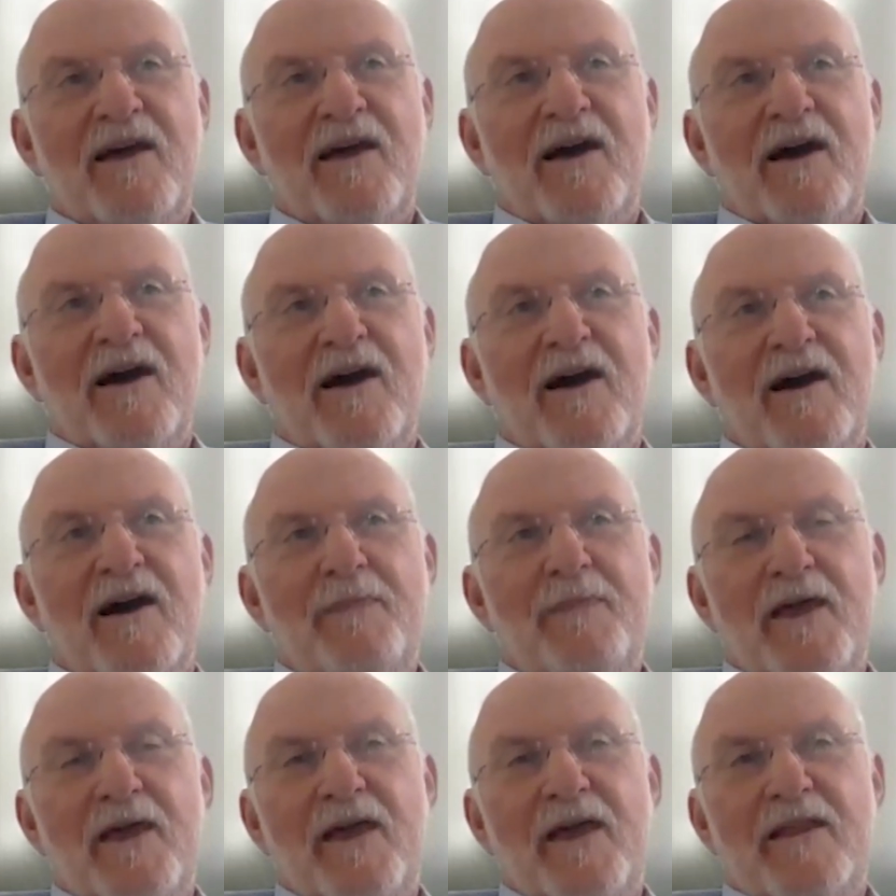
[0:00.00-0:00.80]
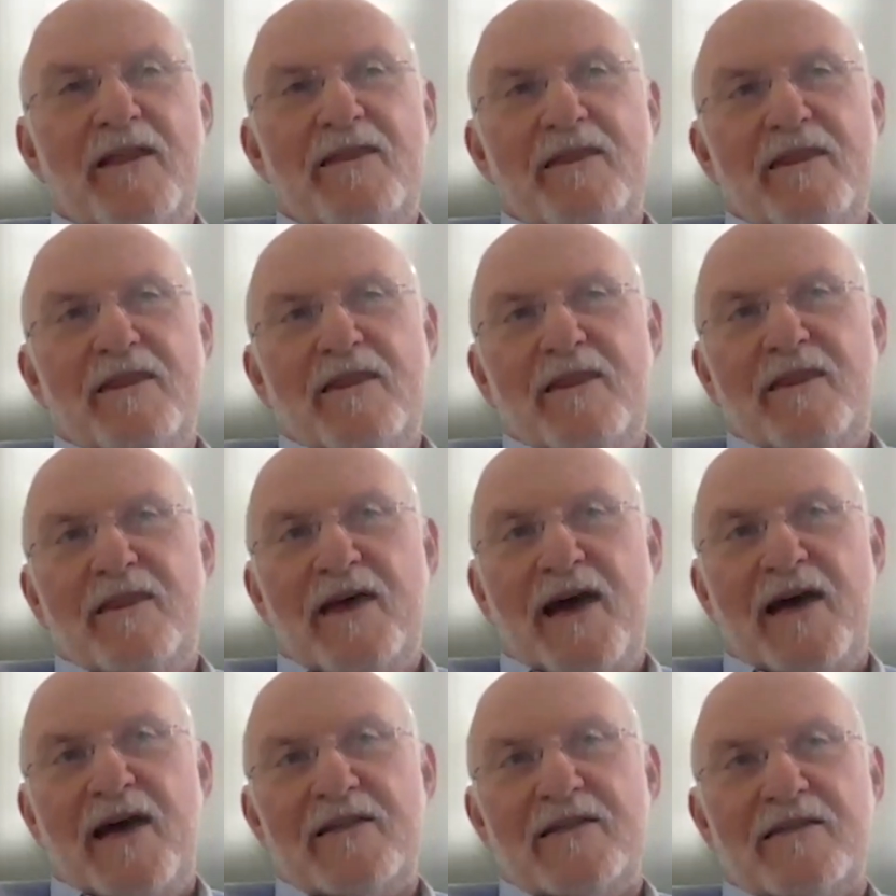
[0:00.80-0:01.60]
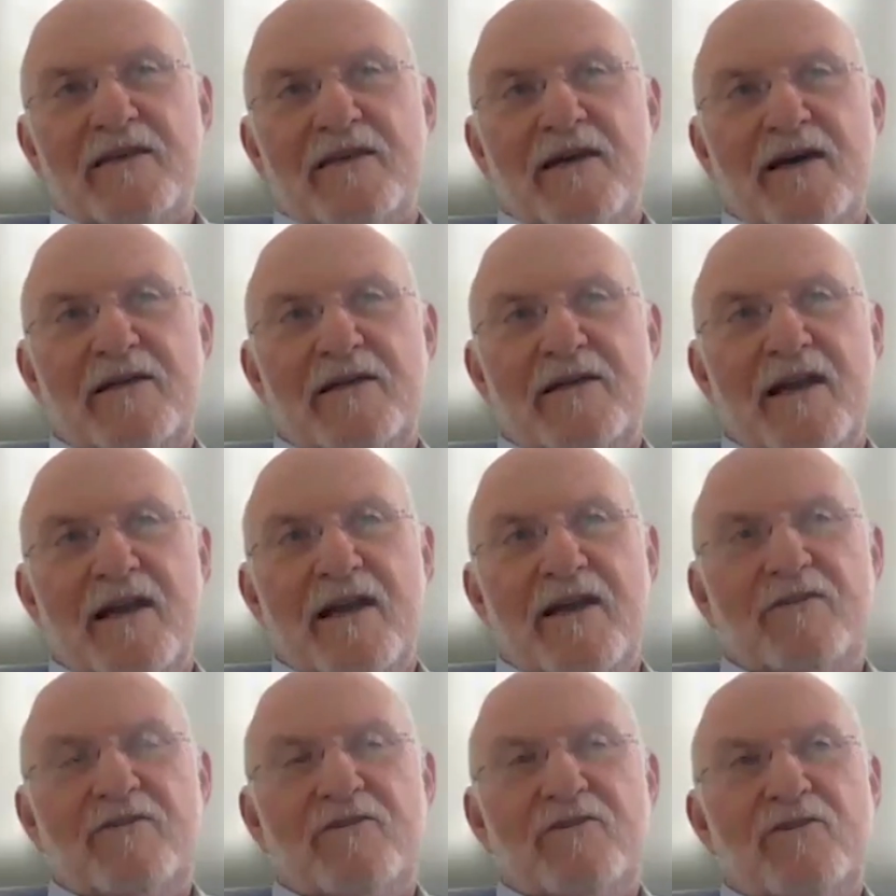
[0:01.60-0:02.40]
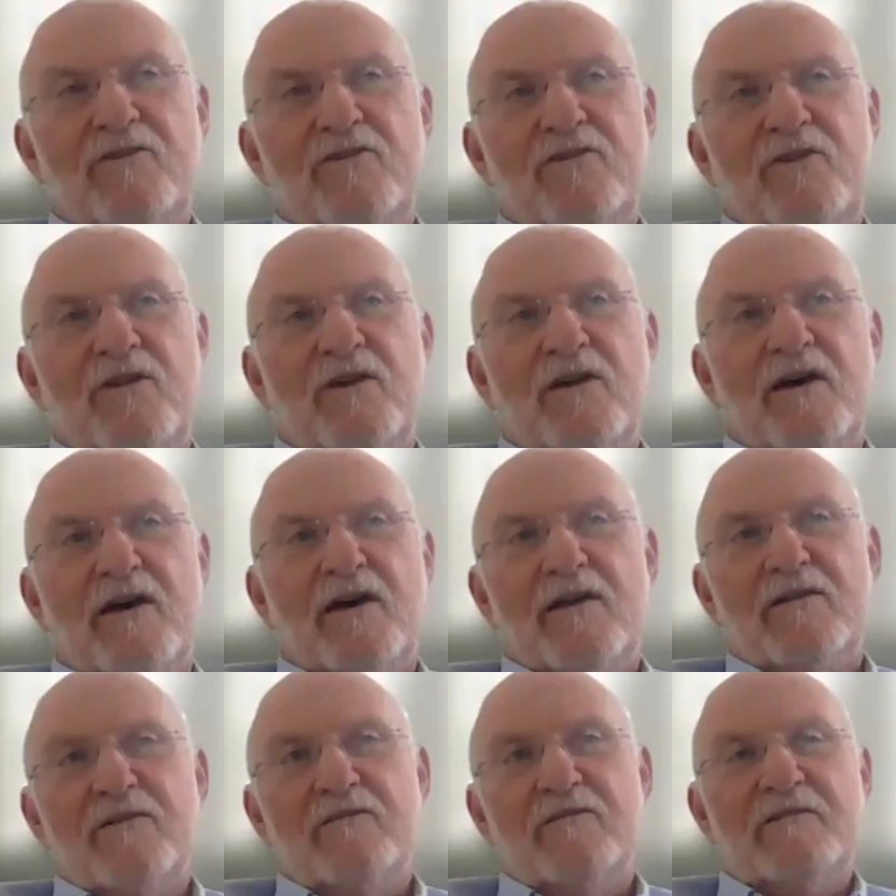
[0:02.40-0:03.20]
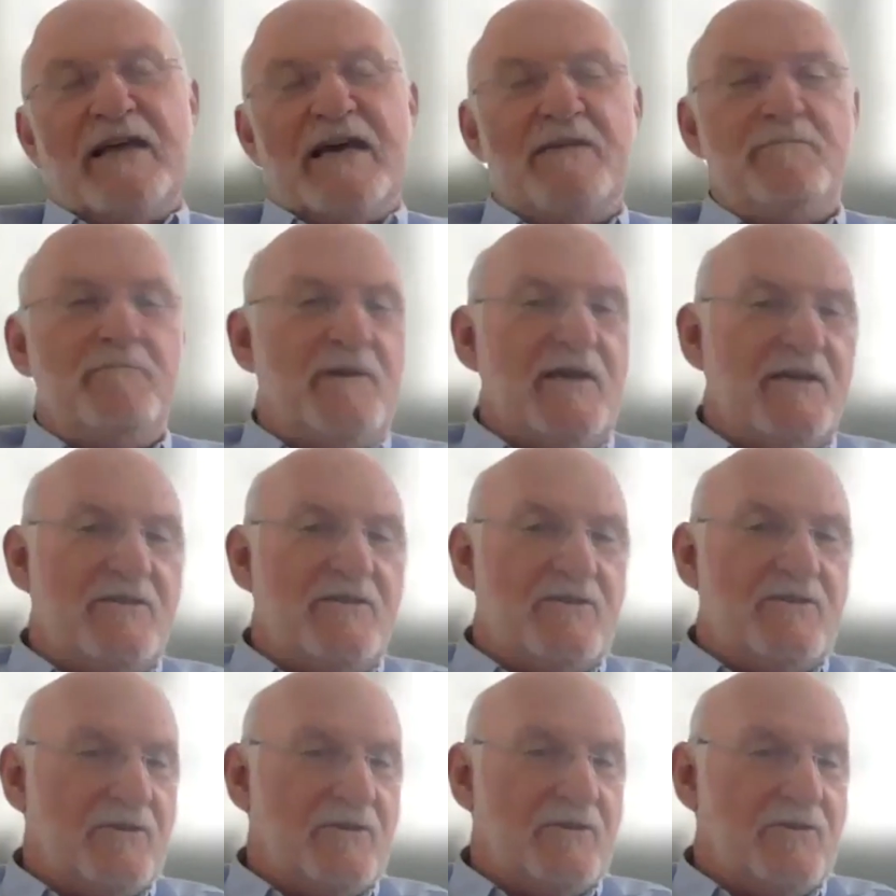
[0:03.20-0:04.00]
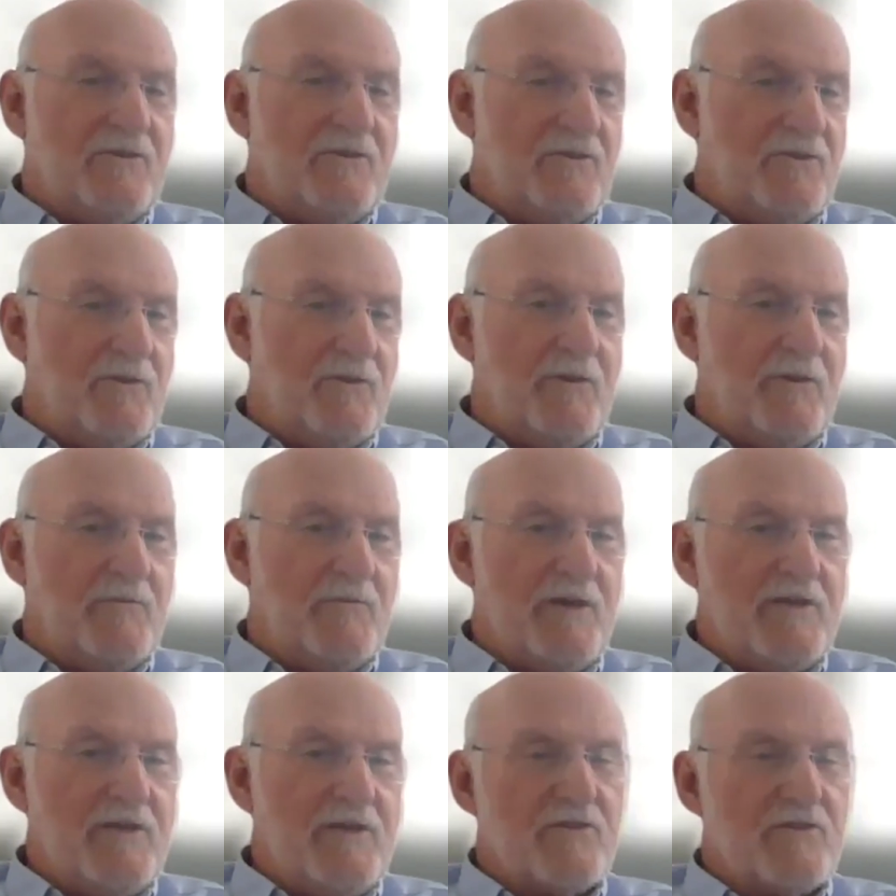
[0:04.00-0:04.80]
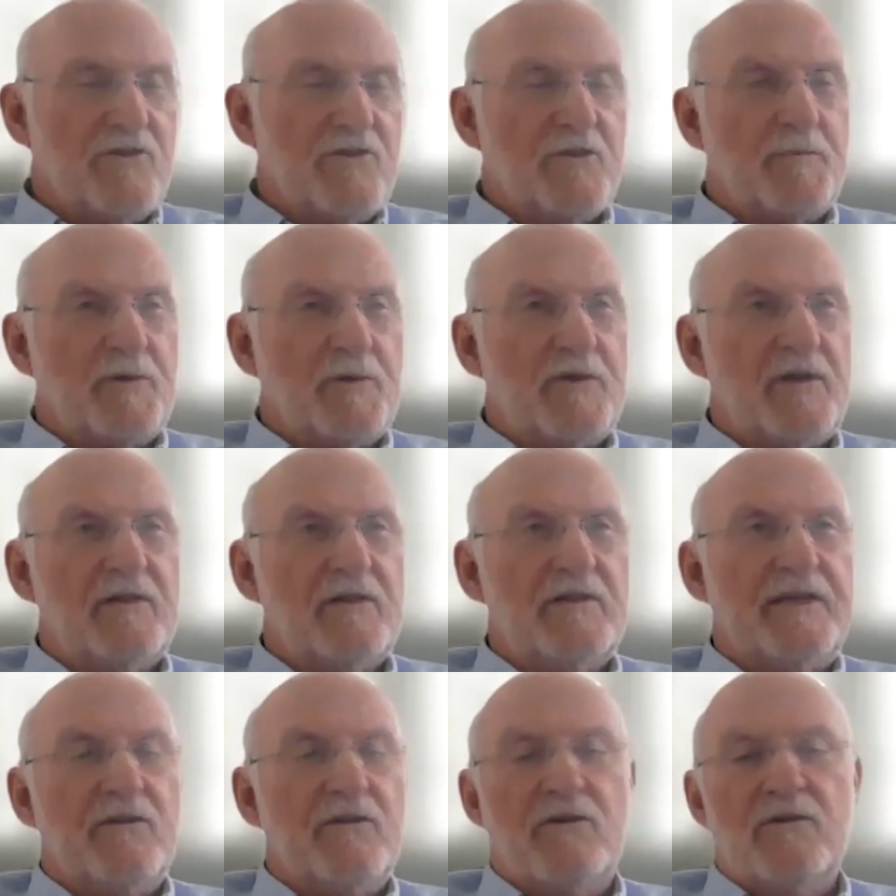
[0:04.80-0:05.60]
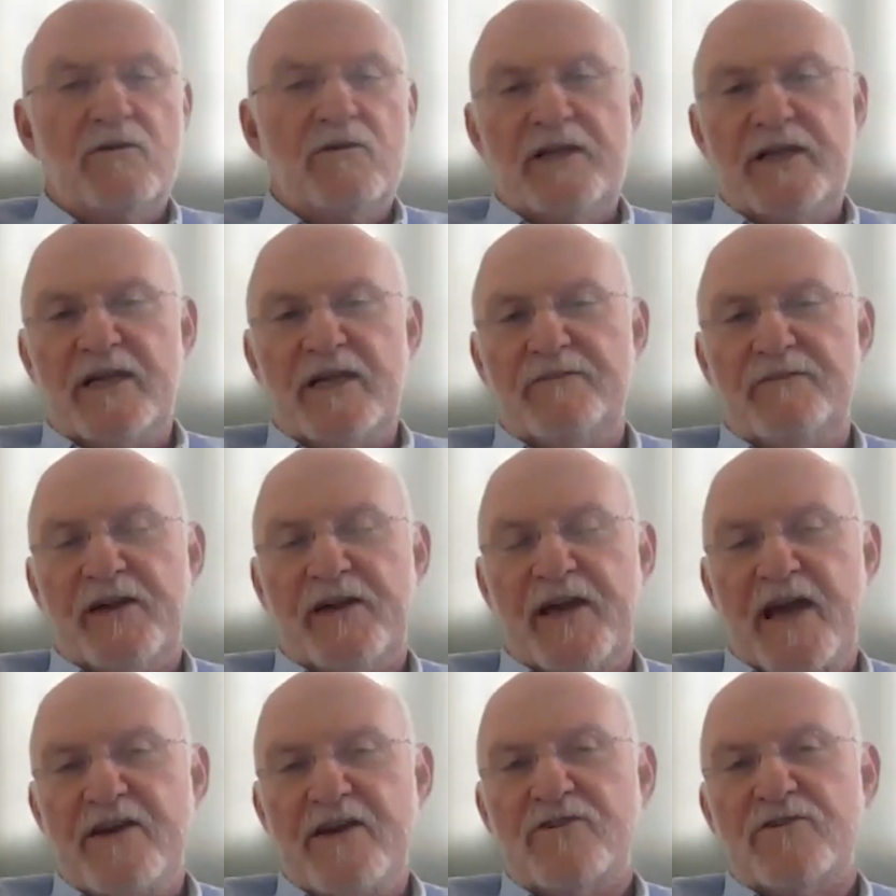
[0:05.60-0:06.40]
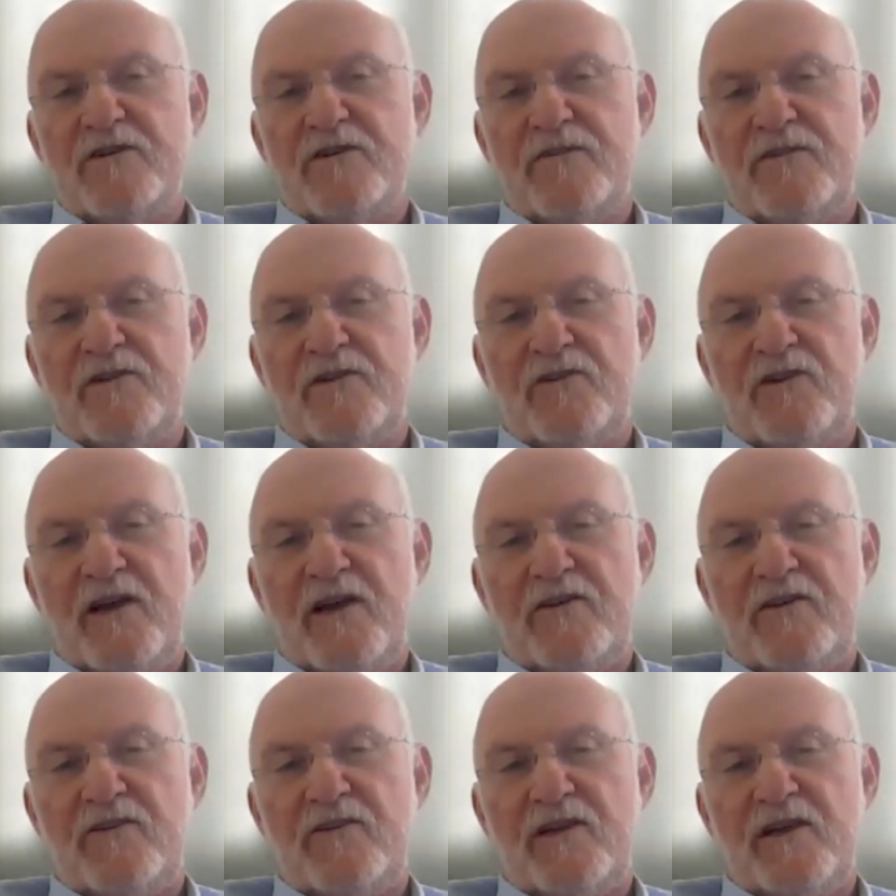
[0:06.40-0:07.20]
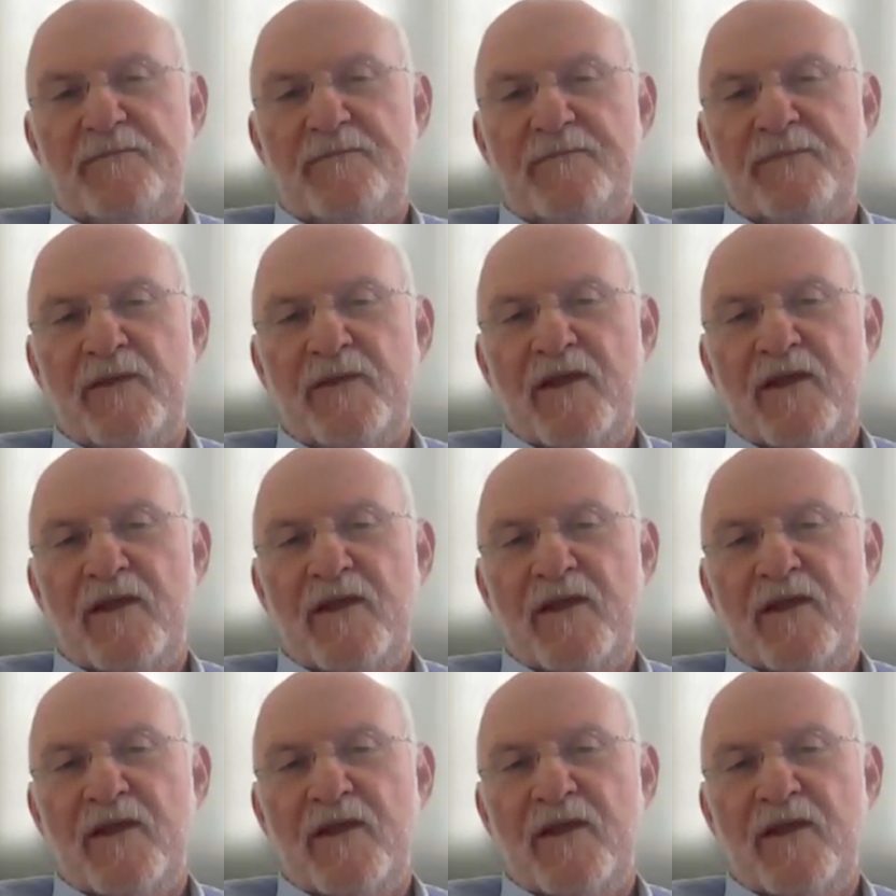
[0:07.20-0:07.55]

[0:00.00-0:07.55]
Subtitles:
And that kind of led me to doing research, particularly in early identification of dyslexia,